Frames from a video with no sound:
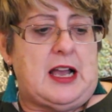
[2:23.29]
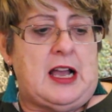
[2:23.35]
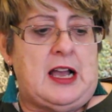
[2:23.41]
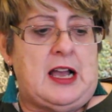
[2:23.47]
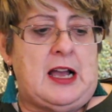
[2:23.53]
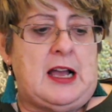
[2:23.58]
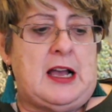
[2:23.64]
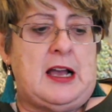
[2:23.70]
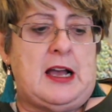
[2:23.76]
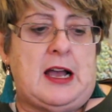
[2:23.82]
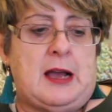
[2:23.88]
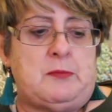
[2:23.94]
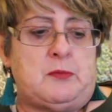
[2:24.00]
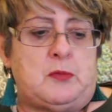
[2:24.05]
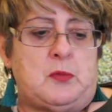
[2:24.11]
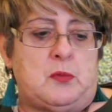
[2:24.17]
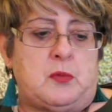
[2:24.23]
Uh,
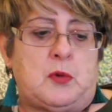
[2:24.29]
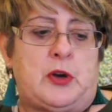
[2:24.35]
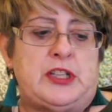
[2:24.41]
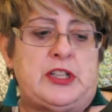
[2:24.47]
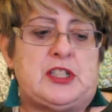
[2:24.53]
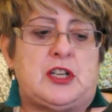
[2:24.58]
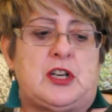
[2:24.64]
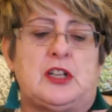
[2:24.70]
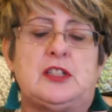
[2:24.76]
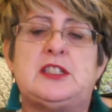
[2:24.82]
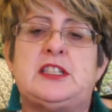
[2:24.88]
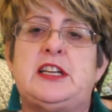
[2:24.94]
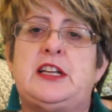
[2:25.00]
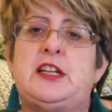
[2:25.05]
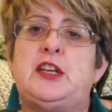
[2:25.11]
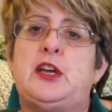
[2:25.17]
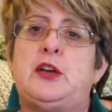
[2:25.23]
I'm going to
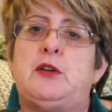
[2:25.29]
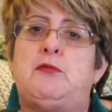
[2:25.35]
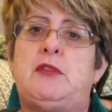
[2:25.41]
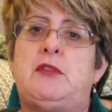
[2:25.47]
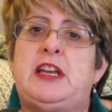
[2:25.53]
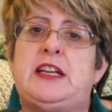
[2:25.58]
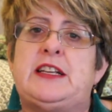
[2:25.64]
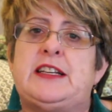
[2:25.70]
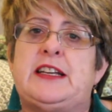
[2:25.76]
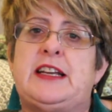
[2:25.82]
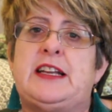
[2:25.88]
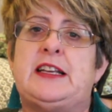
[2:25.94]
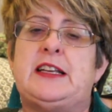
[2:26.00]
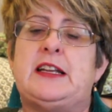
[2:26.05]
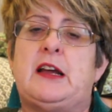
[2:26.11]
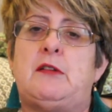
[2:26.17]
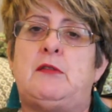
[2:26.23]
continue
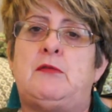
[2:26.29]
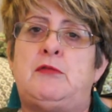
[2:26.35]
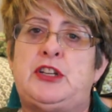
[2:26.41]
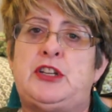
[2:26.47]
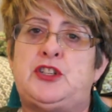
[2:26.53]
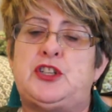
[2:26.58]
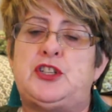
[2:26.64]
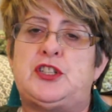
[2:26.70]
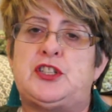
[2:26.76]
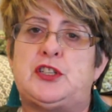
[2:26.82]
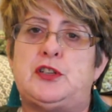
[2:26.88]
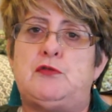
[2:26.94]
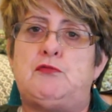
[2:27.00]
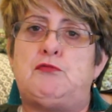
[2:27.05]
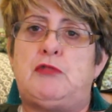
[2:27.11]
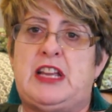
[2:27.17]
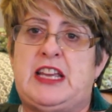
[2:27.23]
reading
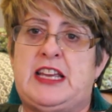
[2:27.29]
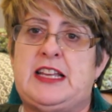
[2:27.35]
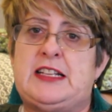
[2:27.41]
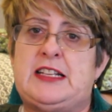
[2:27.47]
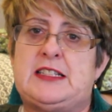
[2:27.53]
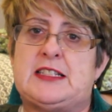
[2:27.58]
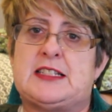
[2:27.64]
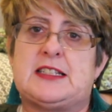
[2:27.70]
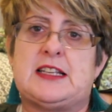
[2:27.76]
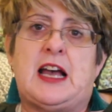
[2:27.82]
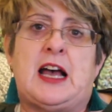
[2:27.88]
Richardson Reads.